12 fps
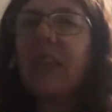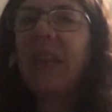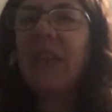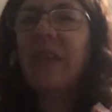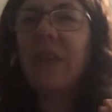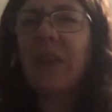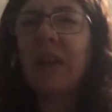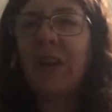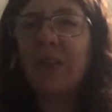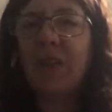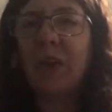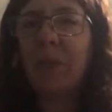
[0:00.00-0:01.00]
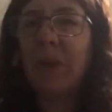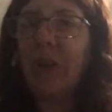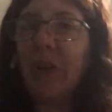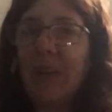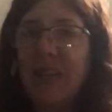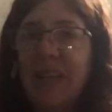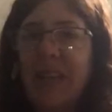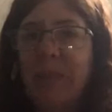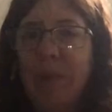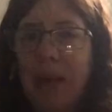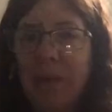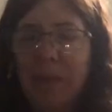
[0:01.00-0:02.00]
You can also put your insulin
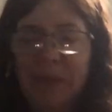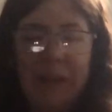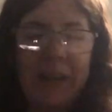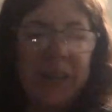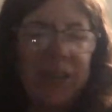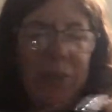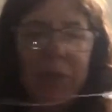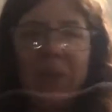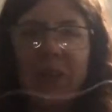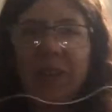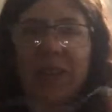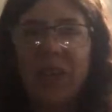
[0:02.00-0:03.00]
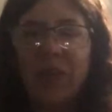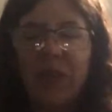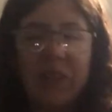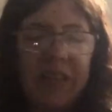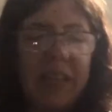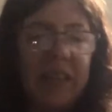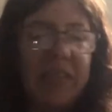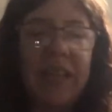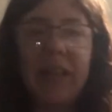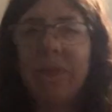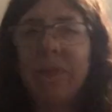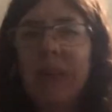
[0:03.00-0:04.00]
pump. Like, it's a perfect size for a
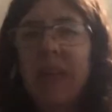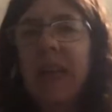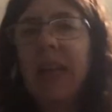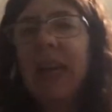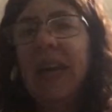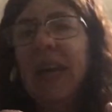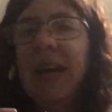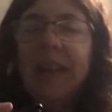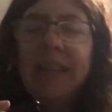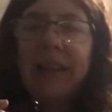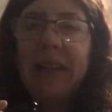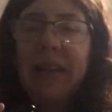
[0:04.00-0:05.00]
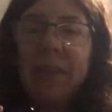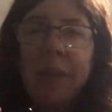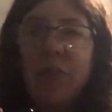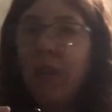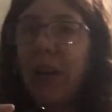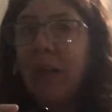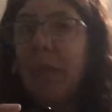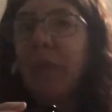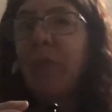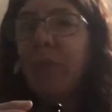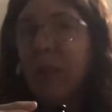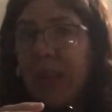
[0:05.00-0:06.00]
T-Slim. I think a Medtronic
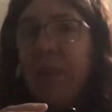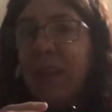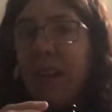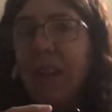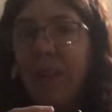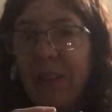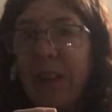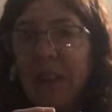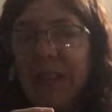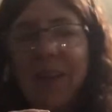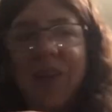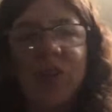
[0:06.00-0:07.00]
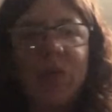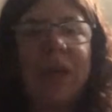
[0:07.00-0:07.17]
pump would definitely fit in there as